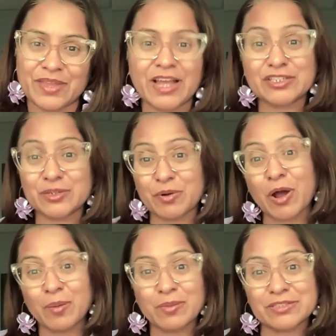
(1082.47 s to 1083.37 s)
And she
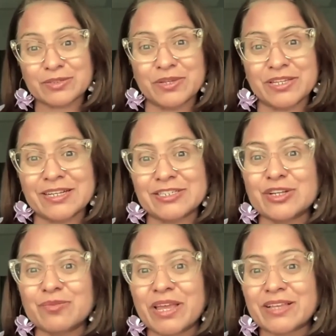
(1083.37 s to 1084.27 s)
promised me that
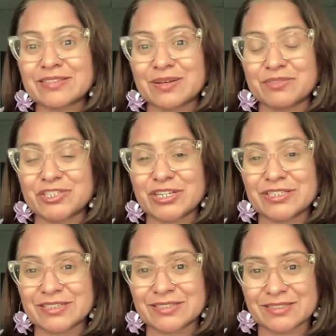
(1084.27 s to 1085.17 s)
she'll make some
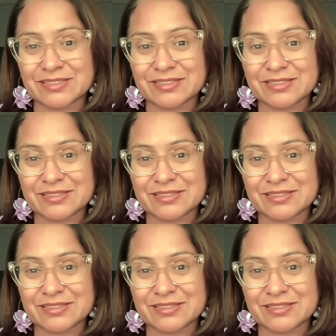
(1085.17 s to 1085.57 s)
changes.